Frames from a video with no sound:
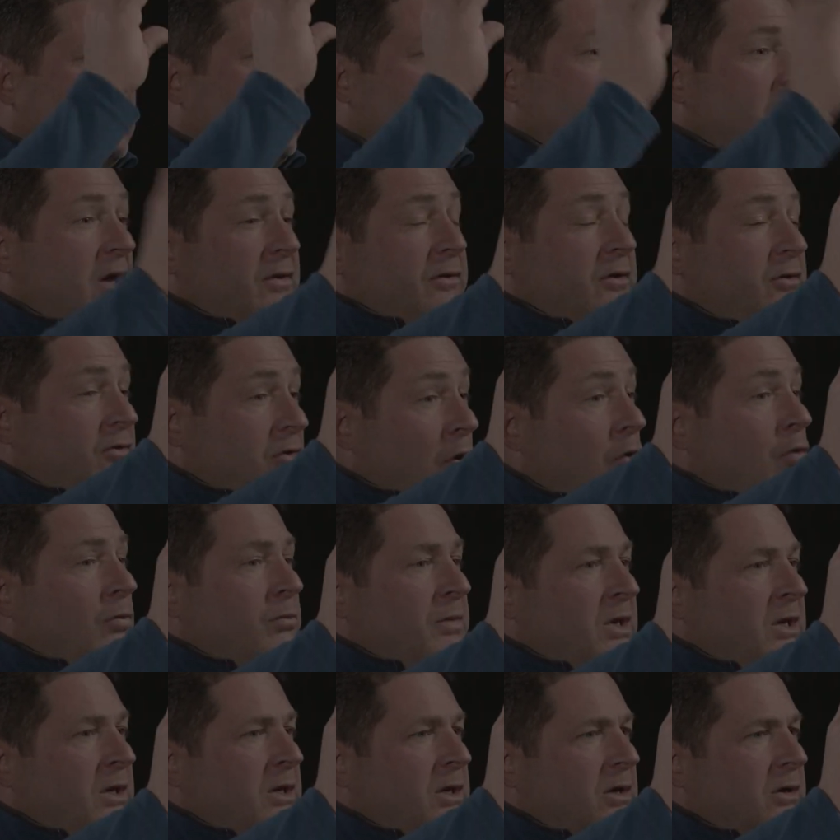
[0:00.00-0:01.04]
and you got the
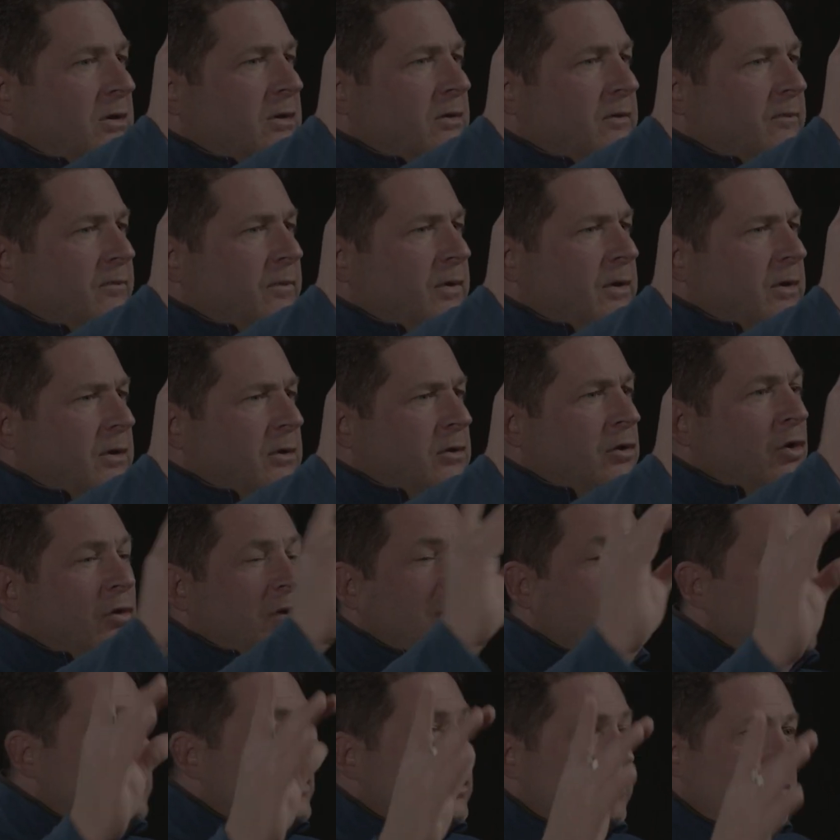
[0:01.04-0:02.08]
dope men here, you
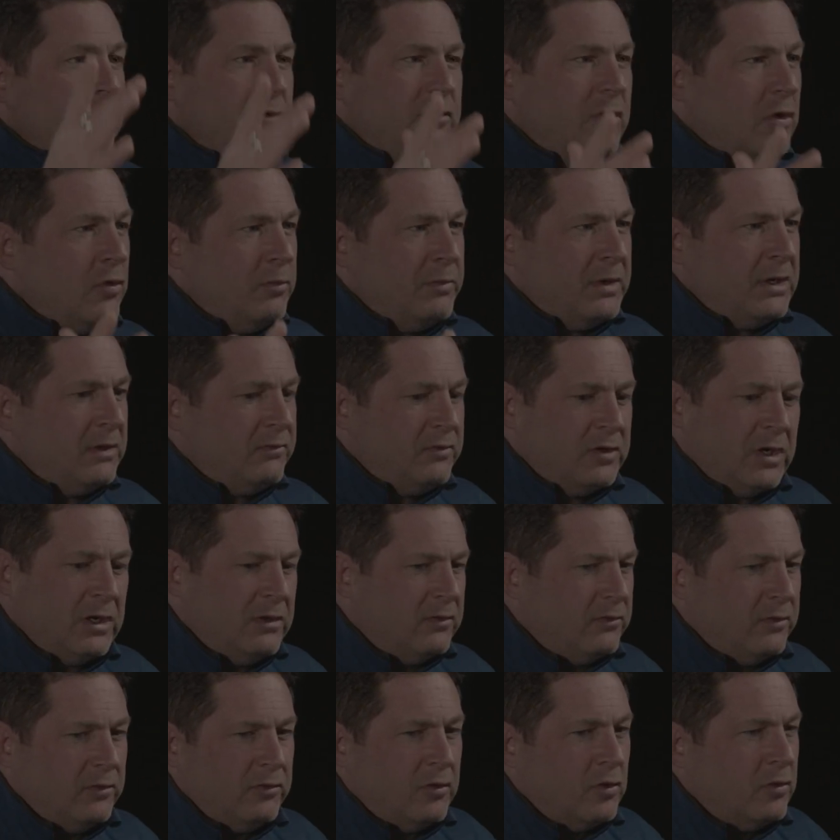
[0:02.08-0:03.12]
know, even the, the dope men have
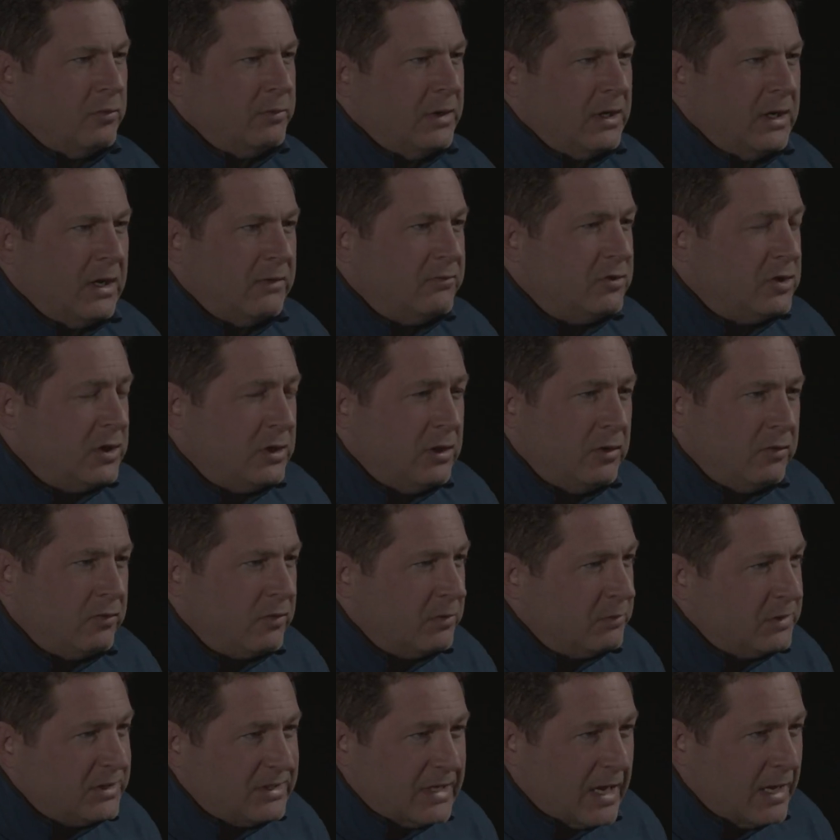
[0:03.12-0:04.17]
changed. The dope men have
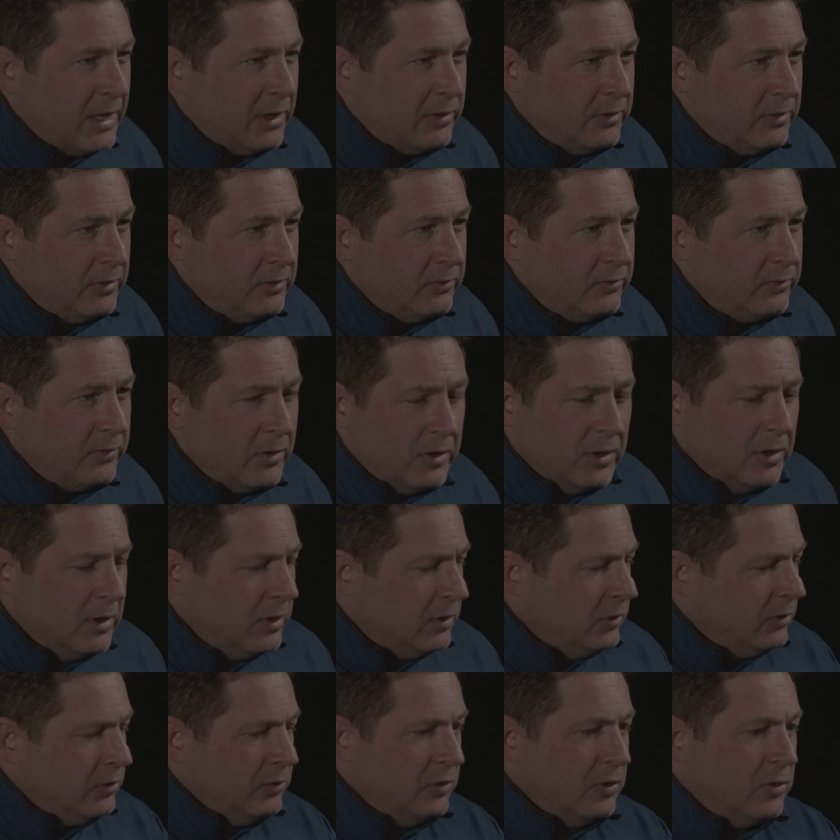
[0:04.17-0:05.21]
changed from Italians,
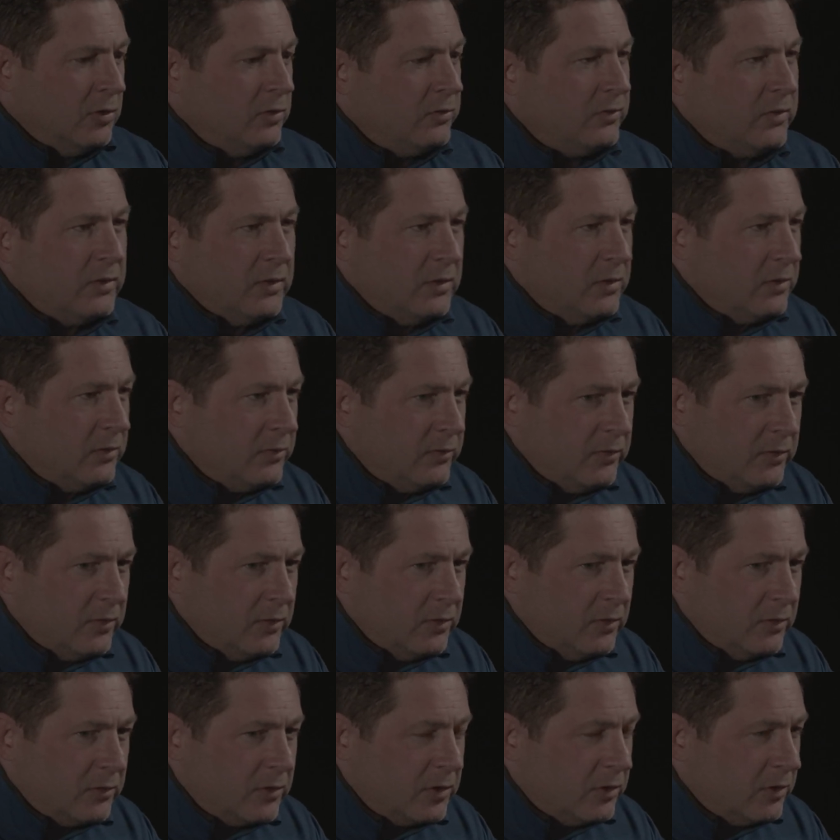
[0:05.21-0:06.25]
you know, to,
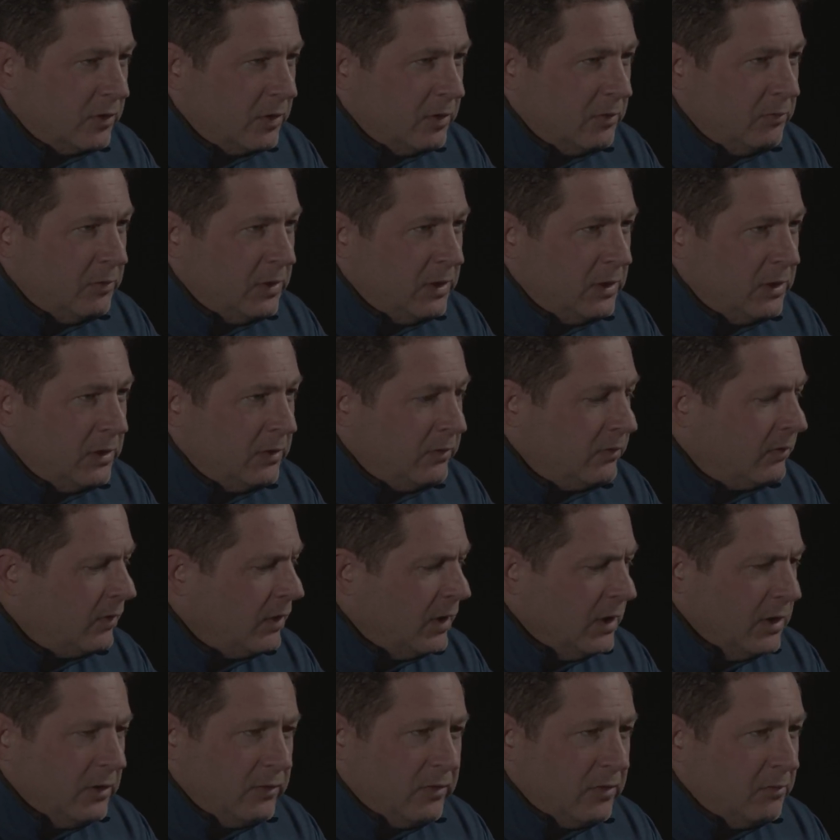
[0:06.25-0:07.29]
to
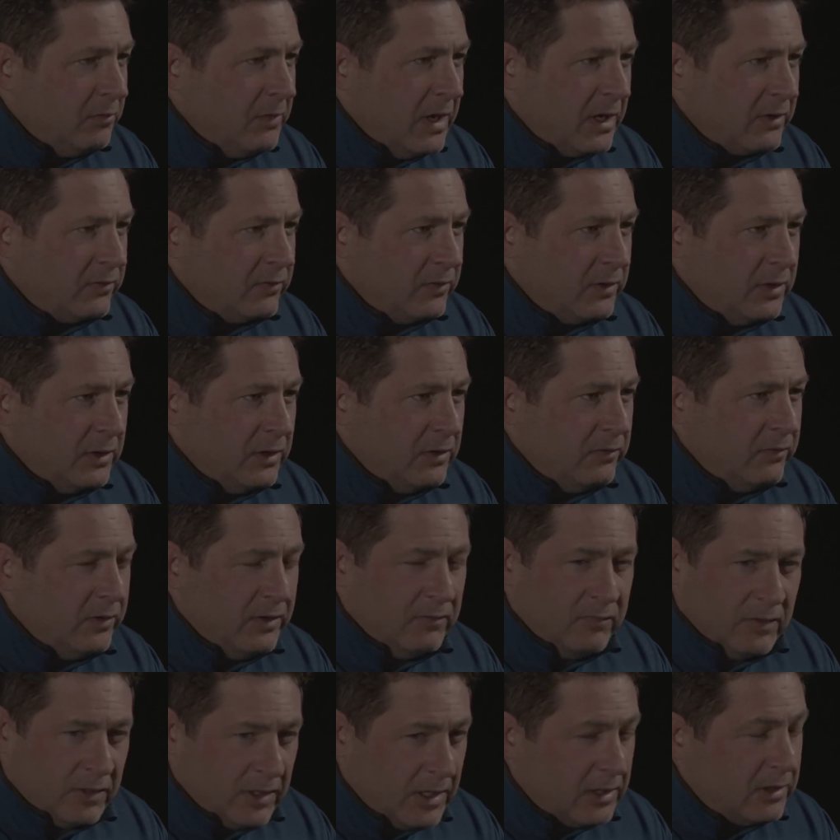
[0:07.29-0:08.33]
Colombians, to
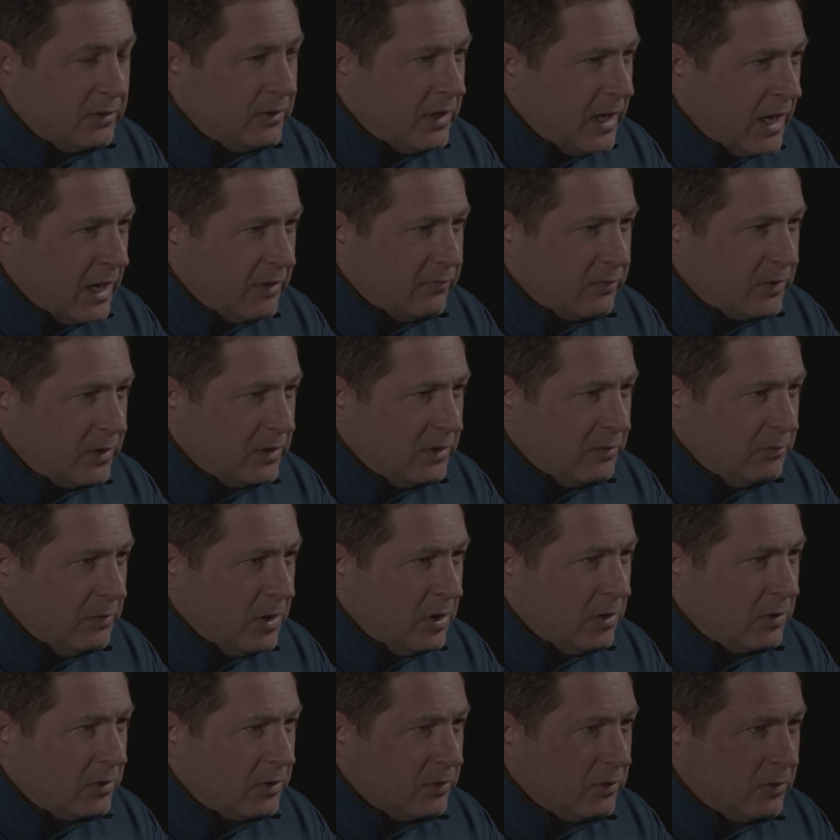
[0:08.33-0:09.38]
Mexicans, even like in the African
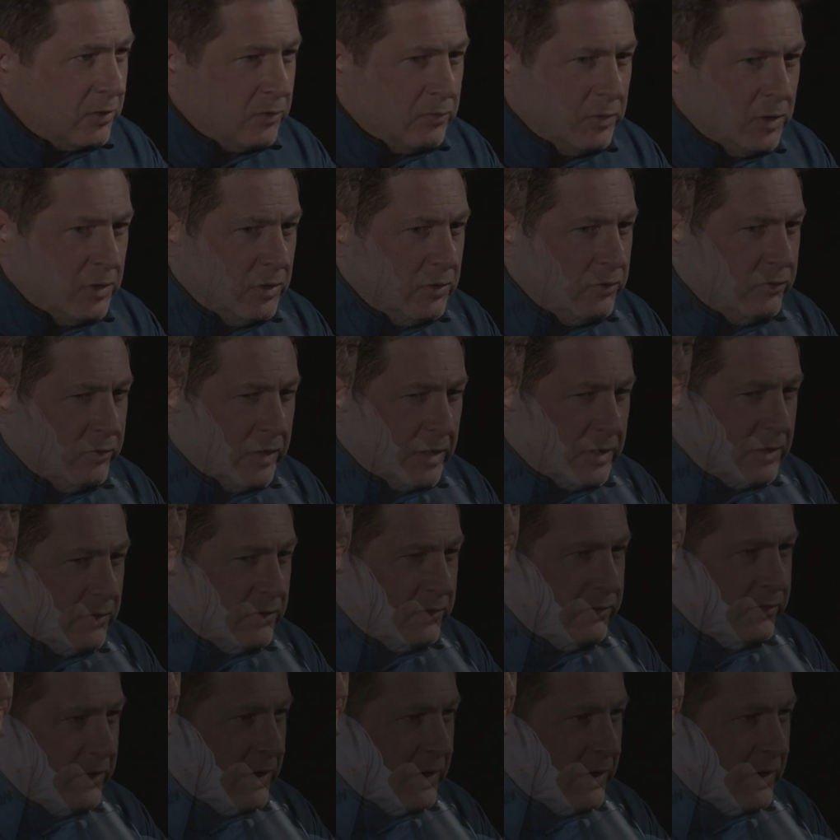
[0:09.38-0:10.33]
American communities, like